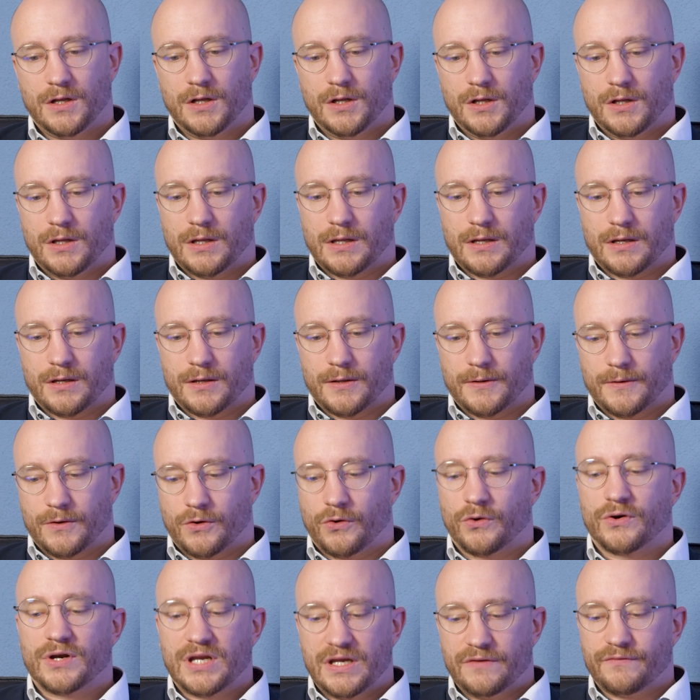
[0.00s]
uh, or
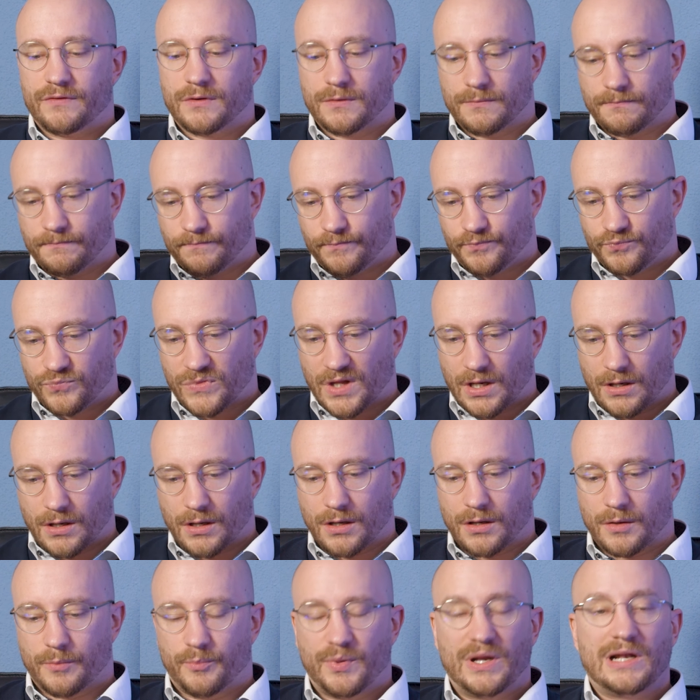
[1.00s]
even uh,
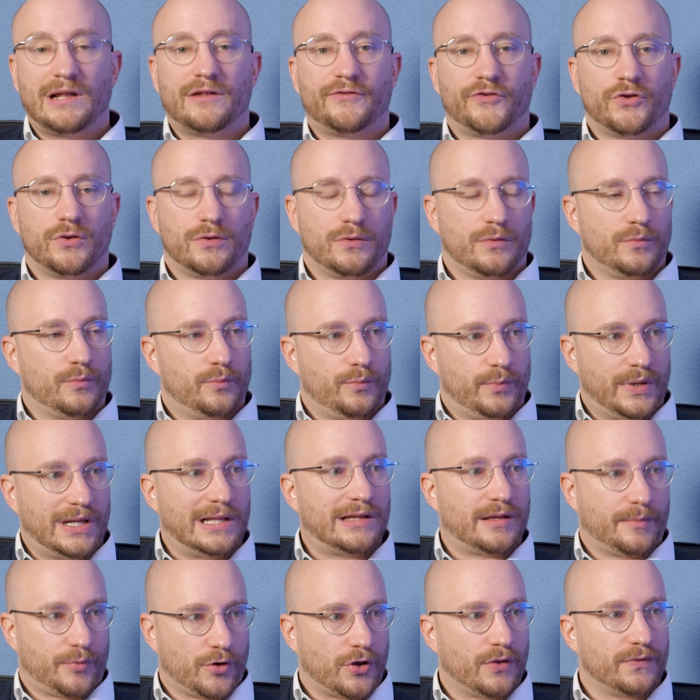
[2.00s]
build build
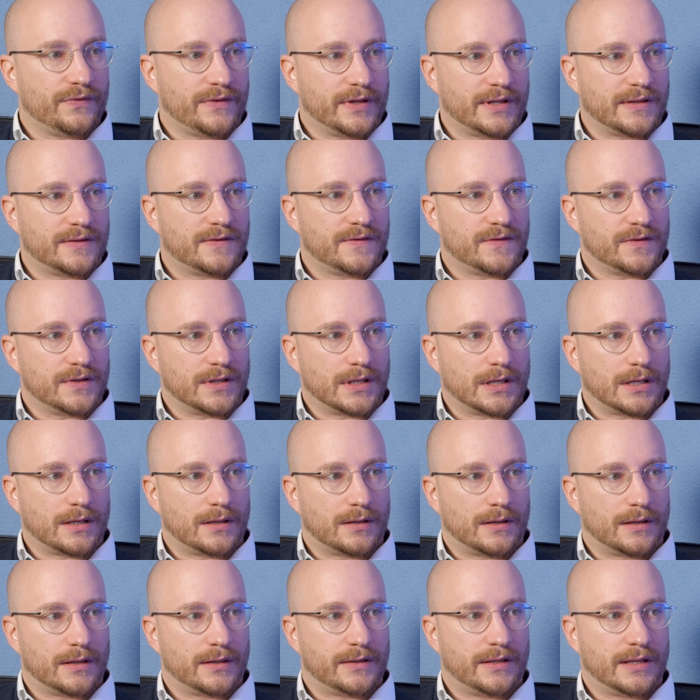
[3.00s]
upon that, uh, uh,
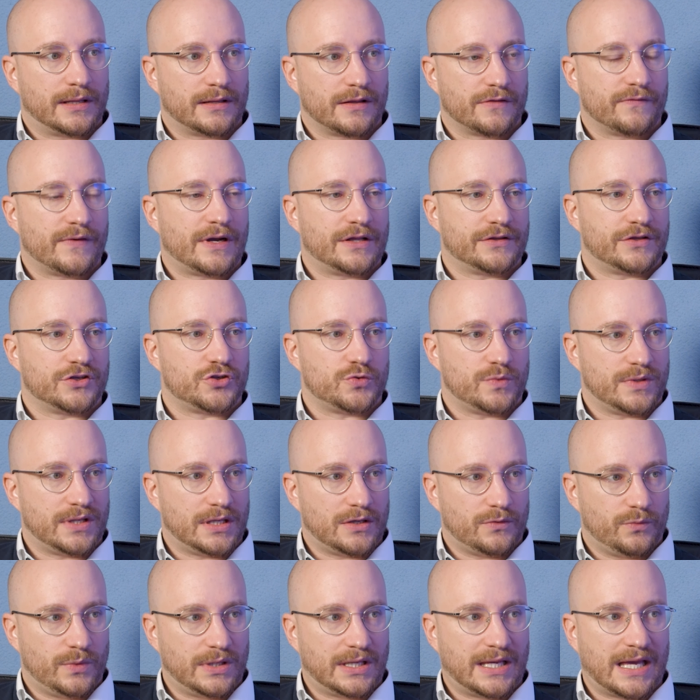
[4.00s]
that advantage we,
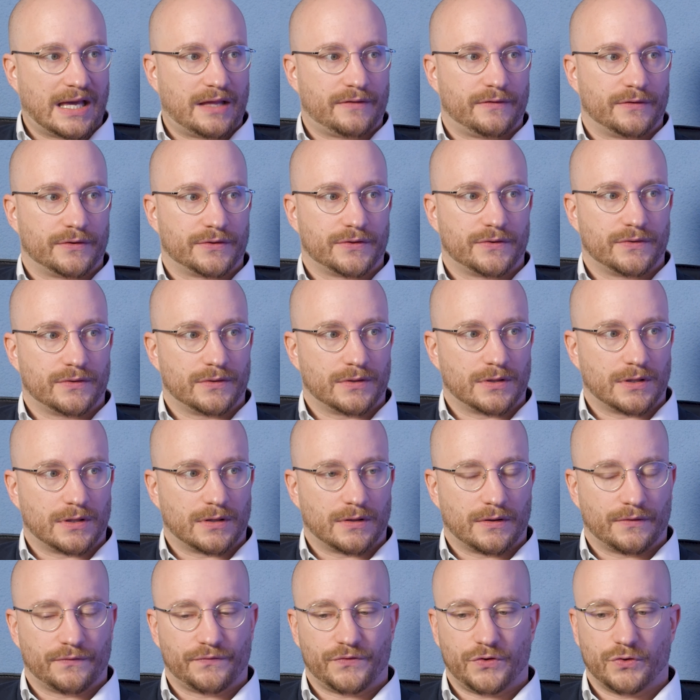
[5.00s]
we gathered uh, a
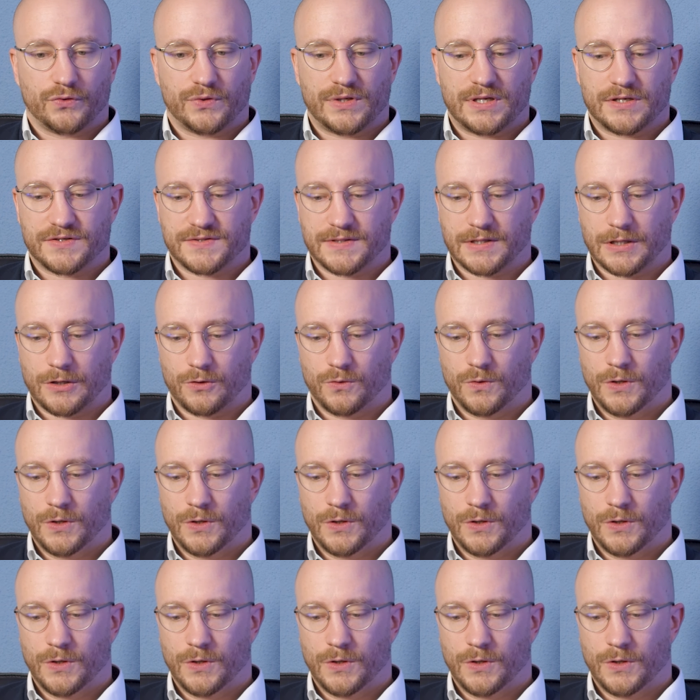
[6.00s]
few years ago.